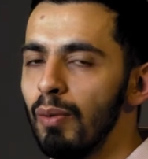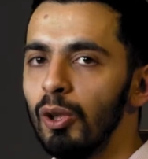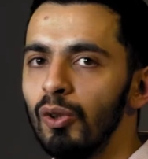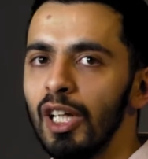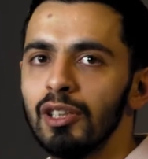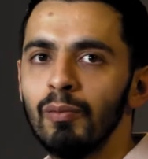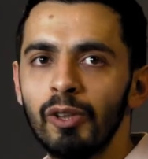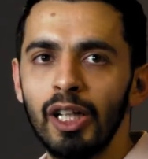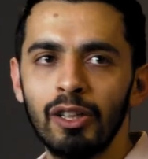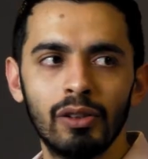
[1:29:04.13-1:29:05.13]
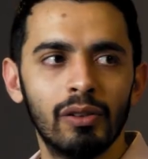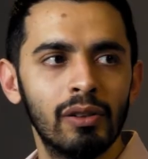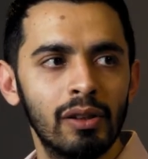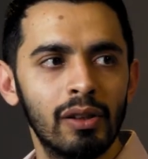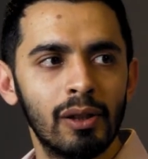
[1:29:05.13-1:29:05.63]
to get some traction.
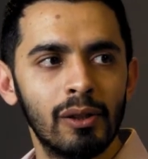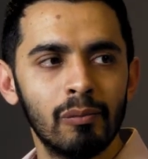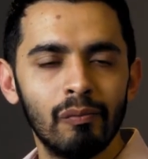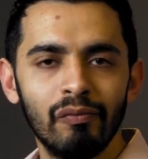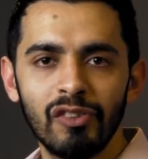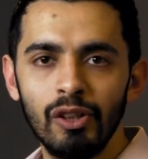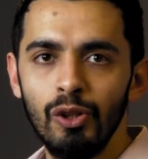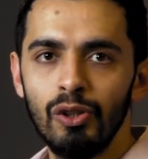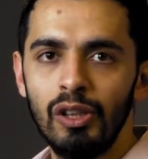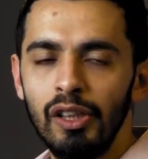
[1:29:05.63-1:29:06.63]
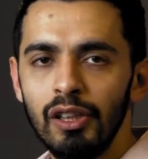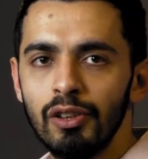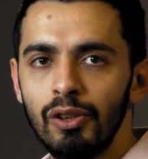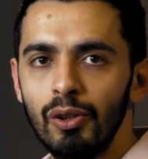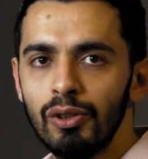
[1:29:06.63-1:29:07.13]
Usually the
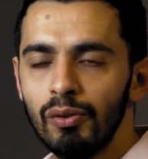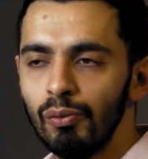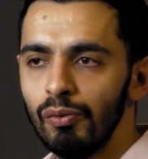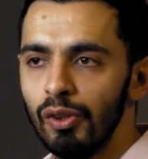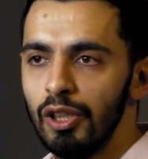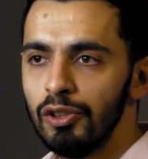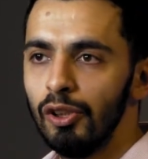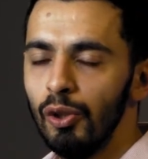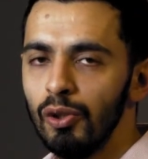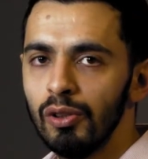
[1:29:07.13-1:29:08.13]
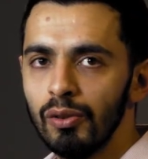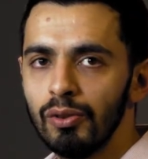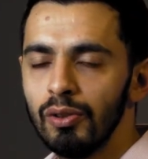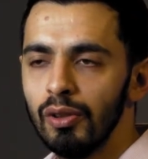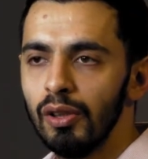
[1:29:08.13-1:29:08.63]

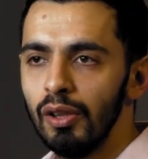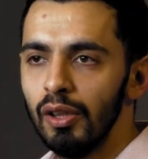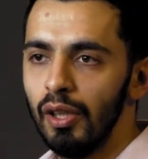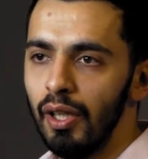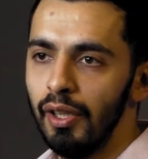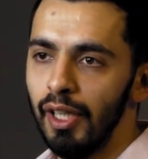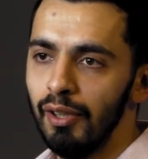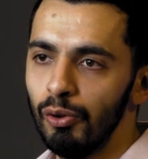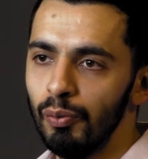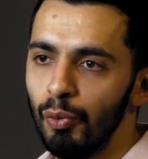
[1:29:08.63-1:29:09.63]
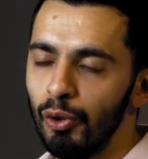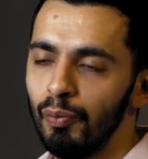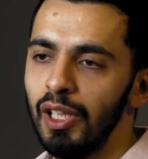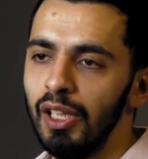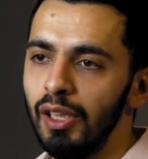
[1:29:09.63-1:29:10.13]
institutionals, they would put
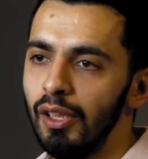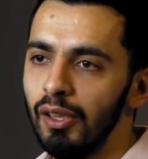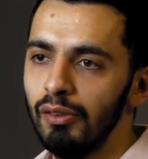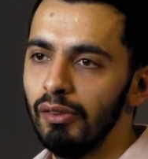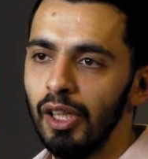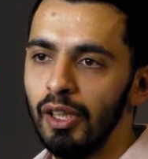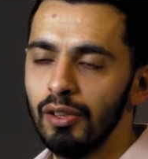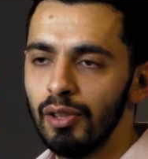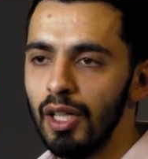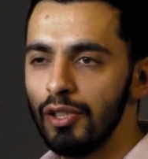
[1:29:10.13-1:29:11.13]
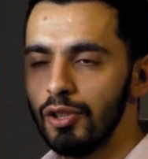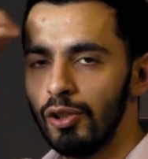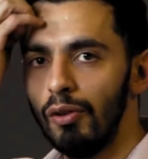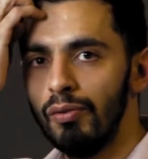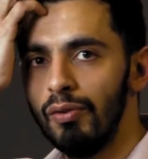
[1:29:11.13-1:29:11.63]
money in sizes of